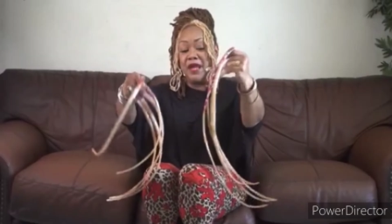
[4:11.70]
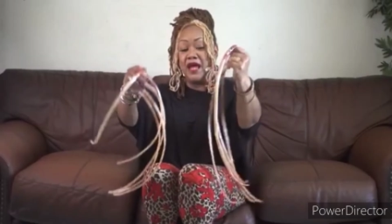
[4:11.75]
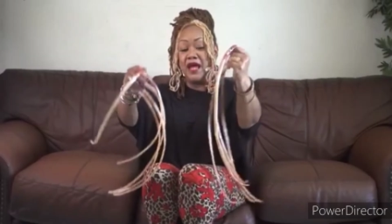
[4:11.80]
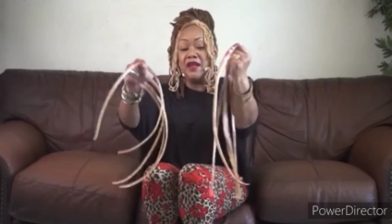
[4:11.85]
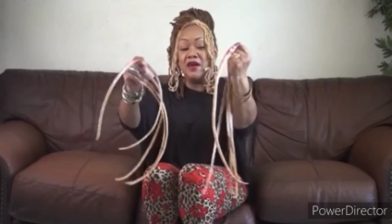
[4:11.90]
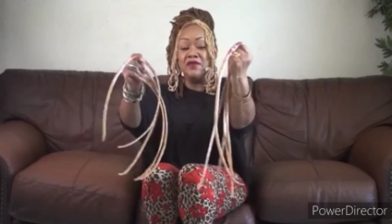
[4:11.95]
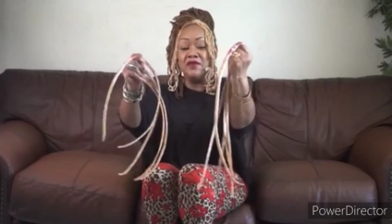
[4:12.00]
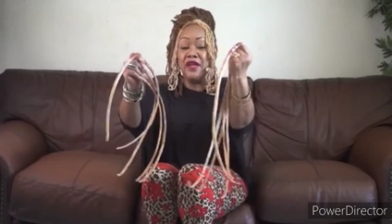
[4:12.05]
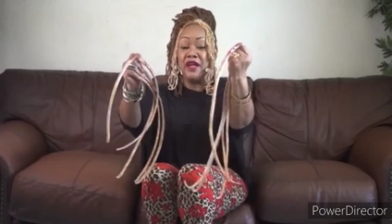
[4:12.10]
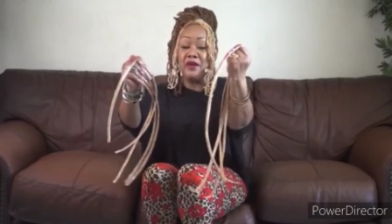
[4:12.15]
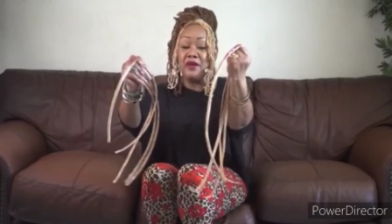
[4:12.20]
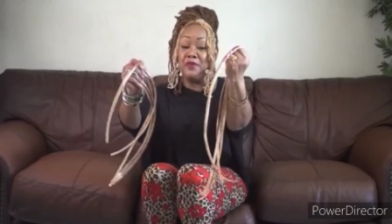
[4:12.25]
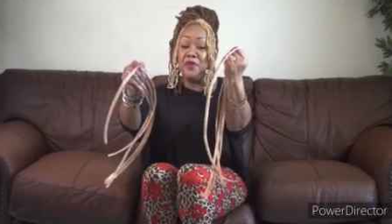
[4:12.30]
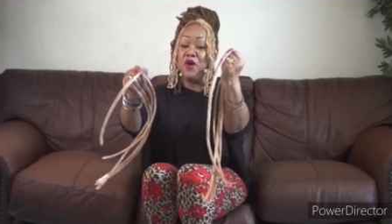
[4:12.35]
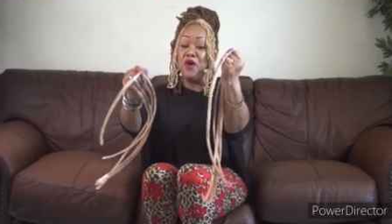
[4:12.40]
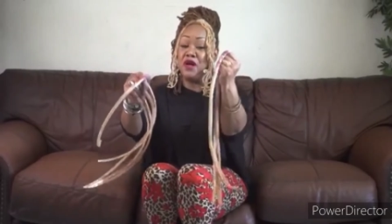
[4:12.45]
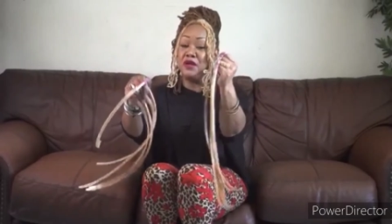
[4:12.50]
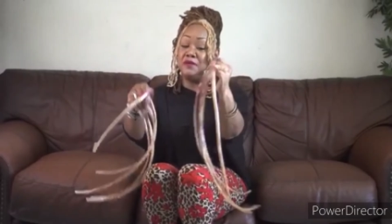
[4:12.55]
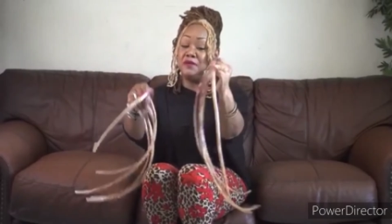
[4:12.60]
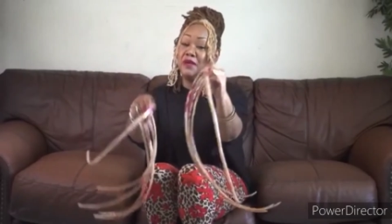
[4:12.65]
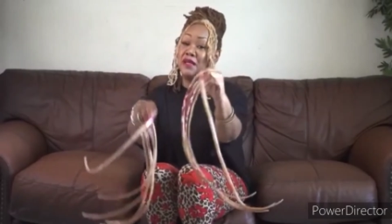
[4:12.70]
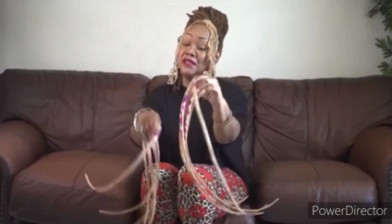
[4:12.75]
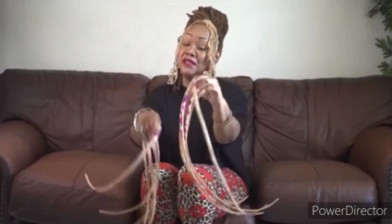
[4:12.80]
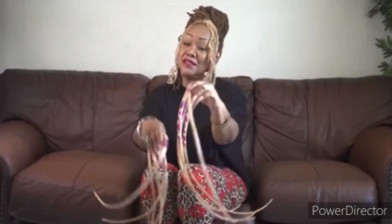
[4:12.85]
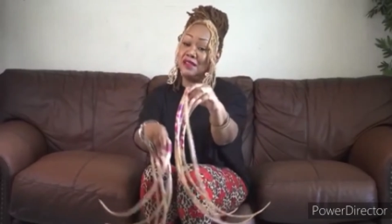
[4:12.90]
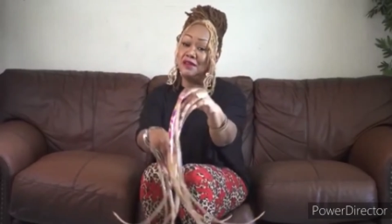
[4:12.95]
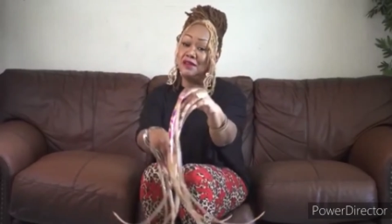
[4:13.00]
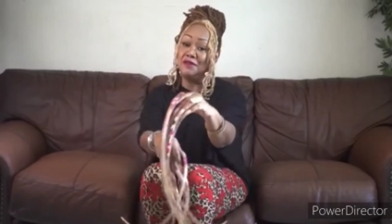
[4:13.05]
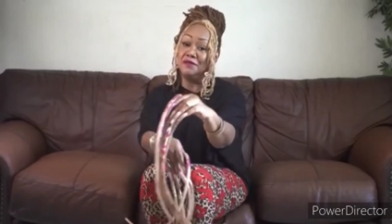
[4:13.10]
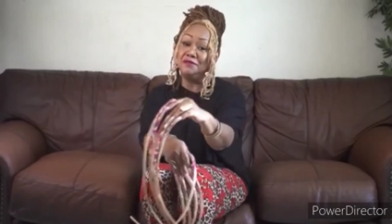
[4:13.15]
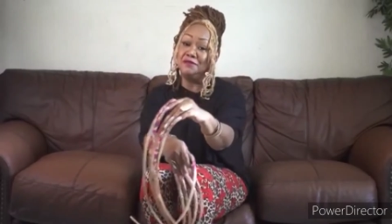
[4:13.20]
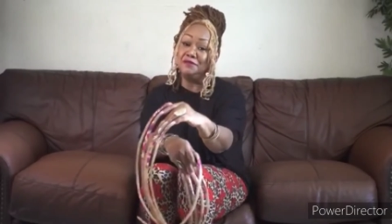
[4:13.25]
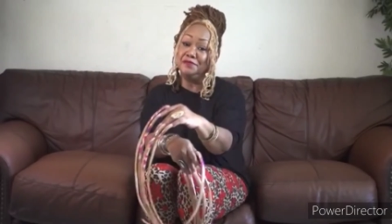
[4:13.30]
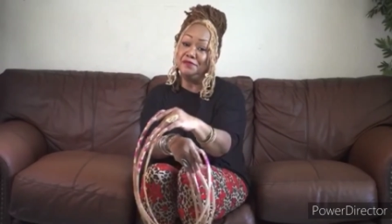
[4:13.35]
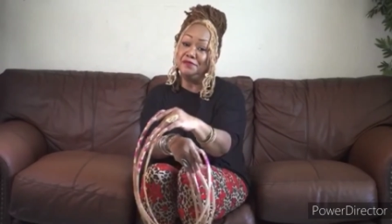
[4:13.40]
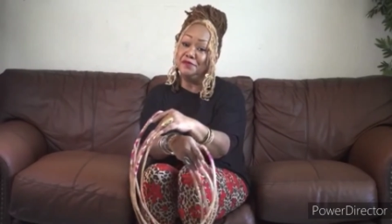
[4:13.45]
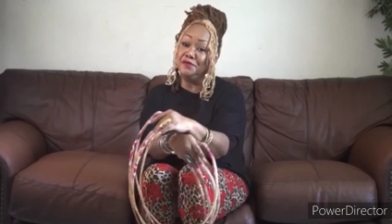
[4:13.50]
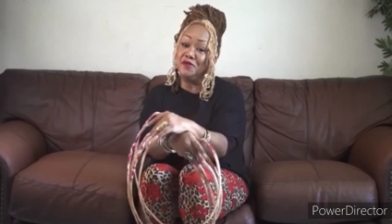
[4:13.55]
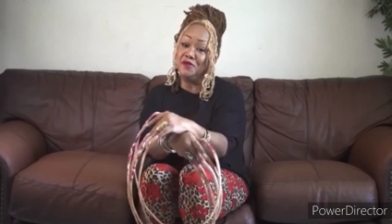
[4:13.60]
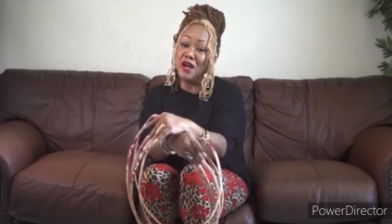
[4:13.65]
but I know they're a part of me, so
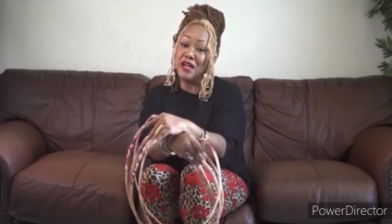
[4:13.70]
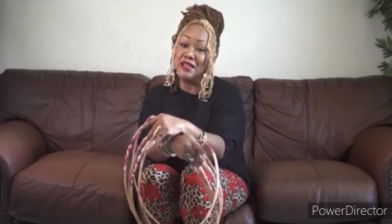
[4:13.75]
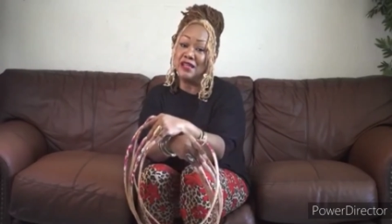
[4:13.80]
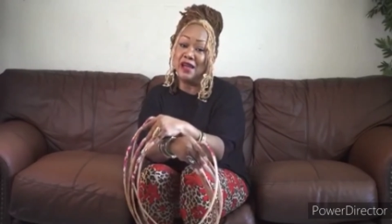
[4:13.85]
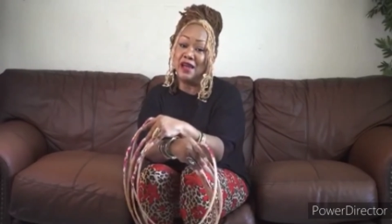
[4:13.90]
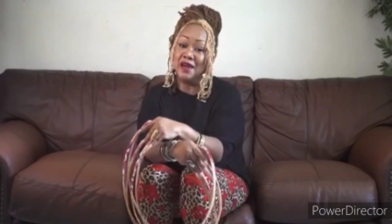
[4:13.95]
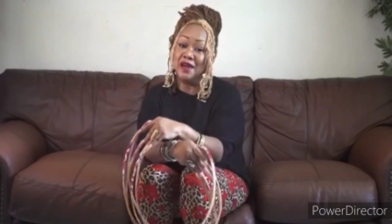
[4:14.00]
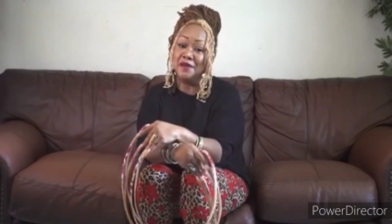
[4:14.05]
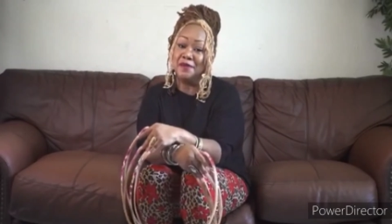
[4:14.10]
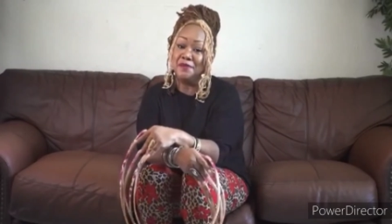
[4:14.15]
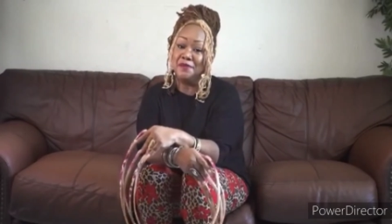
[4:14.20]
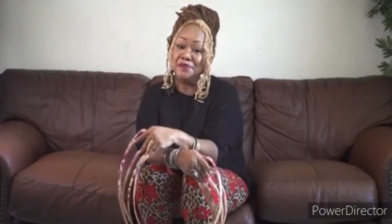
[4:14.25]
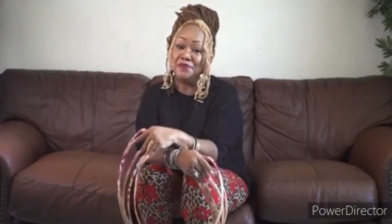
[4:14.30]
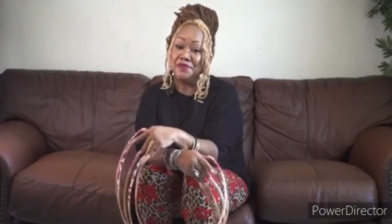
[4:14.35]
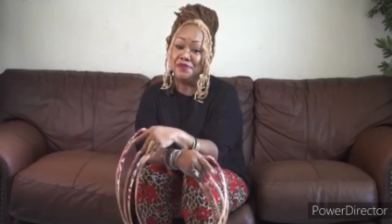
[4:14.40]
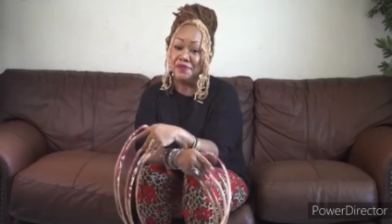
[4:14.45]
right now,